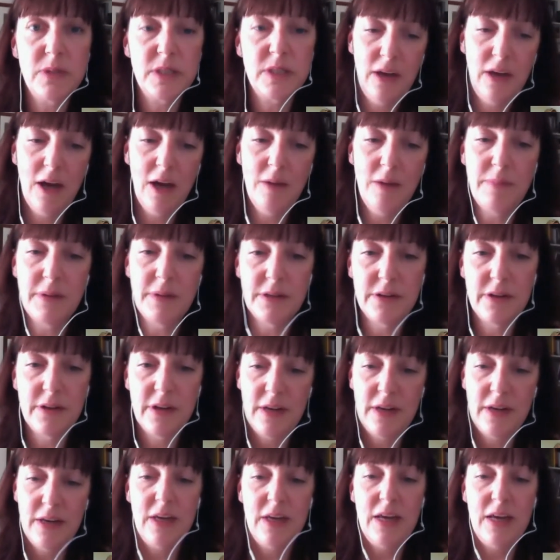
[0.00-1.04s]
I'd be
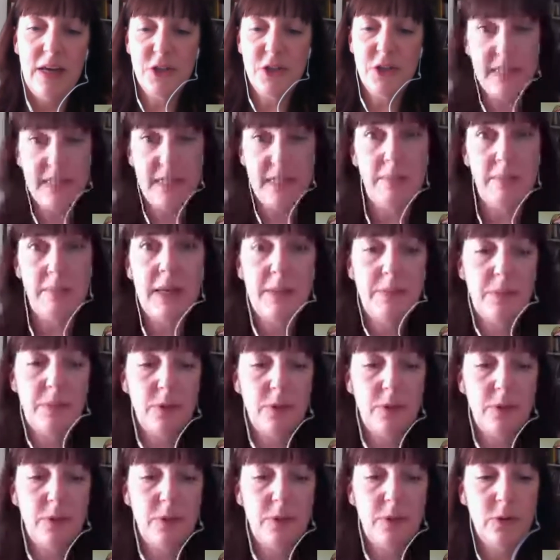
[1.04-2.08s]
attracting
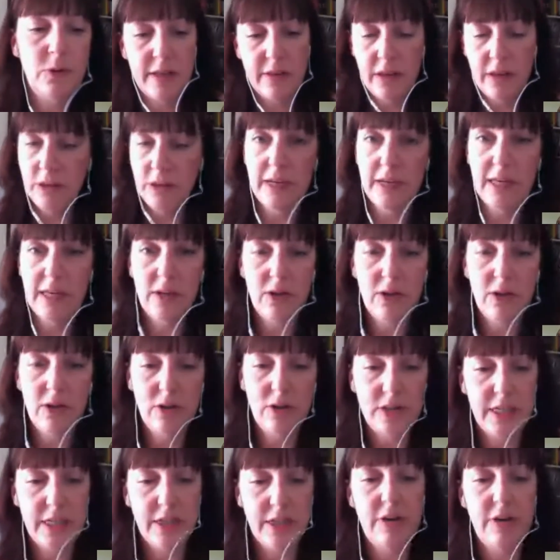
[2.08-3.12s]
people with great
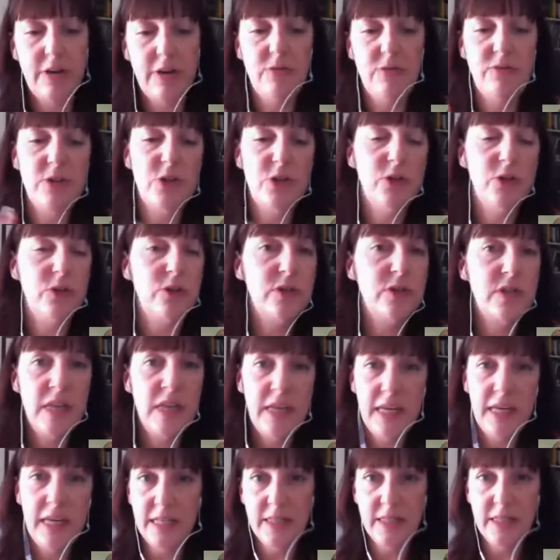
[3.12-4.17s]
content, great visuals,
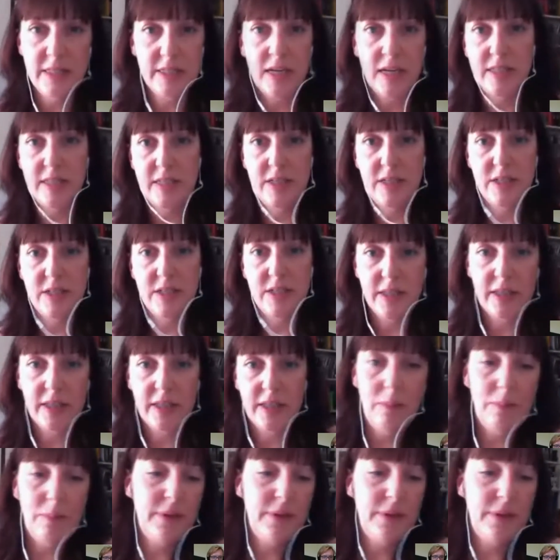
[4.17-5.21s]
insights into the
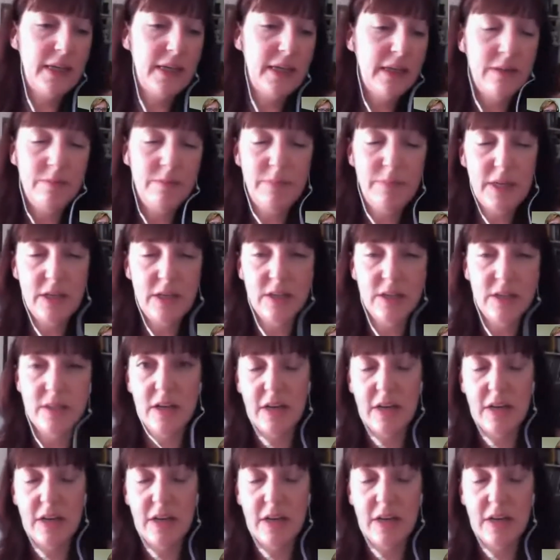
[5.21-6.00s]
company, because